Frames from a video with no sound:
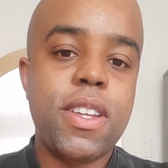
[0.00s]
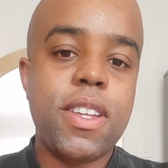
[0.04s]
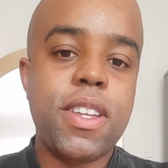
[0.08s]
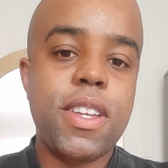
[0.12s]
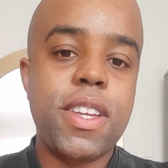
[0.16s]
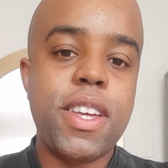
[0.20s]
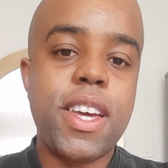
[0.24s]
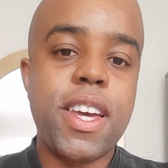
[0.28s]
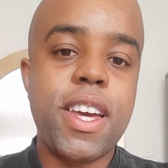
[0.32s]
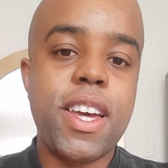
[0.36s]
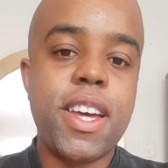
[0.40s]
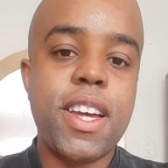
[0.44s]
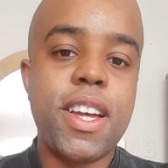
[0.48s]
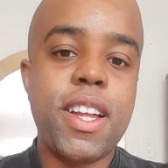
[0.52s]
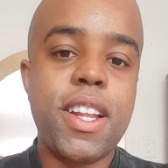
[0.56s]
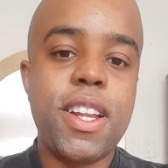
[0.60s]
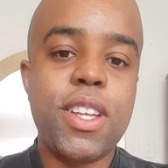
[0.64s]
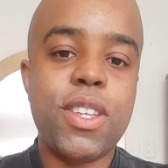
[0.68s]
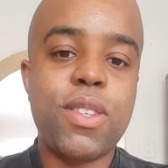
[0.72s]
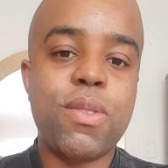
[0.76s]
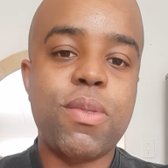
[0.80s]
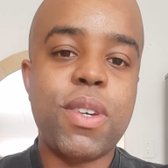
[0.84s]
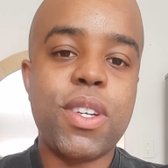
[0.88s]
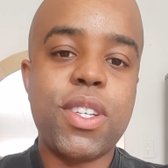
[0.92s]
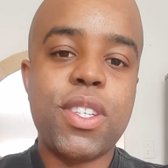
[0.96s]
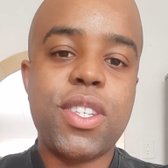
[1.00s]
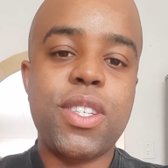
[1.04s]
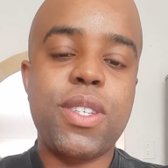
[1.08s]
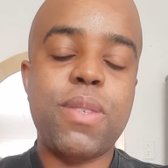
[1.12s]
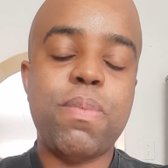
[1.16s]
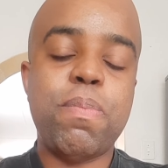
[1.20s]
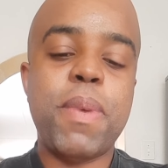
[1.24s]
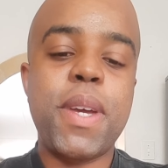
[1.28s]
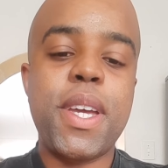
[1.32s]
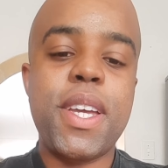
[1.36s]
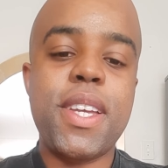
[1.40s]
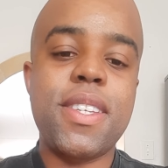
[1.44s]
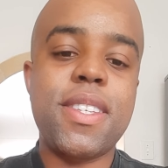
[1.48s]
yeah, let's watch the
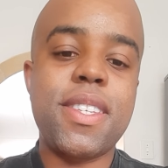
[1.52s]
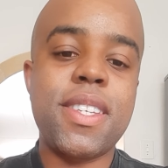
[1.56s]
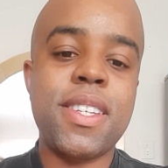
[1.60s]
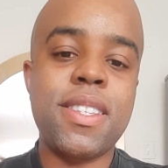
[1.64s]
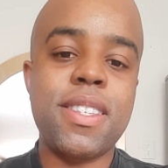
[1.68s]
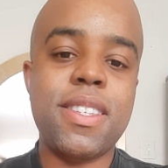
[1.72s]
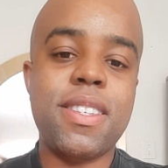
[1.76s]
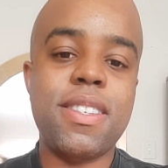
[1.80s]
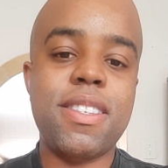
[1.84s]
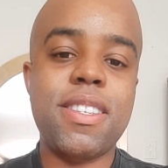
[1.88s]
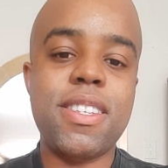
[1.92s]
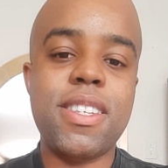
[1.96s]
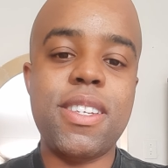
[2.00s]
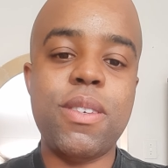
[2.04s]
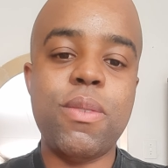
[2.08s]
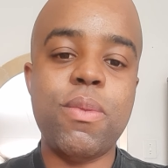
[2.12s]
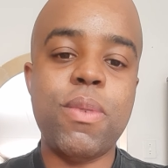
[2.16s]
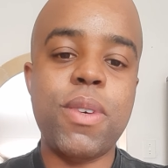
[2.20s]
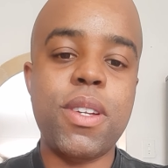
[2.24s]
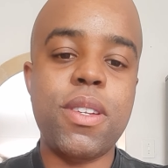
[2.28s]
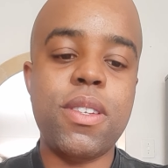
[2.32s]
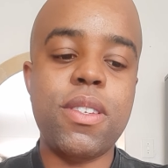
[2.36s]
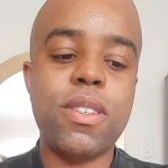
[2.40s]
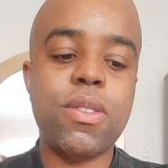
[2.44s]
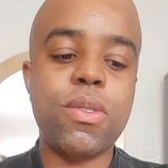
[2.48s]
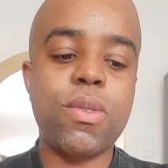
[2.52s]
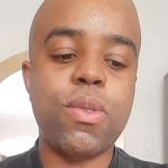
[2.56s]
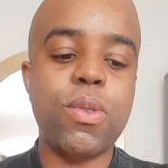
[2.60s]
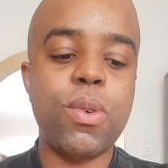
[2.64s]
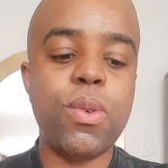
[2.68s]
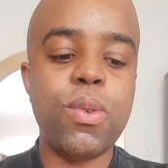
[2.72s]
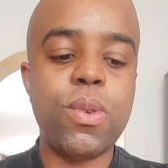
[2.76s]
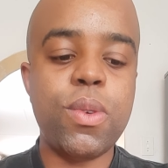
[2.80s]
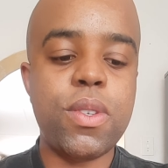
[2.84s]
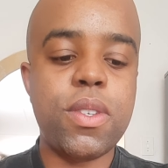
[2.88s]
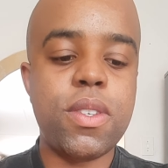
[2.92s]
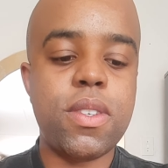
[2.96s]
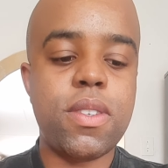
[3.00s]
space and see where this
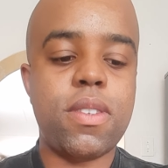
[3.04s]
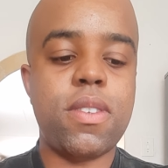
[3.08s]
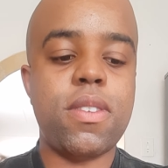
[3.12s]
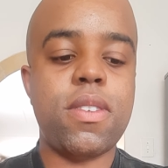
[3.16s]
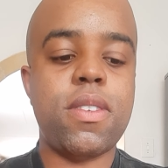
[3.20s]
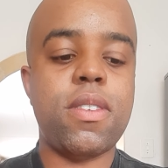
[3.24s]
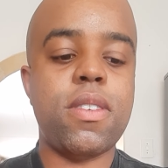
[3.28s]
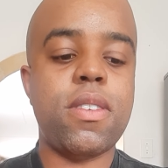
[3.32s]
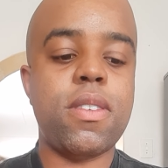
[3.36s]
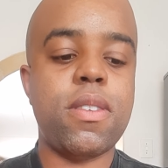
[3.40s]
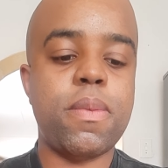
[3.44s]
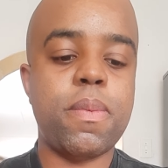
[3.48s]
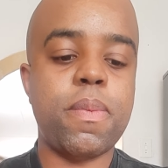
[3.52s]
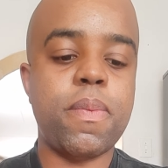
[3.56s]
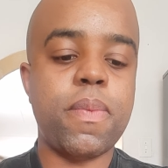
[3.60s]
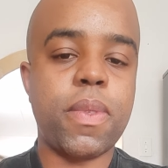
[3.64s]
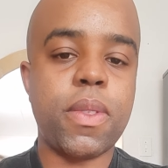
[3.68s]
goes.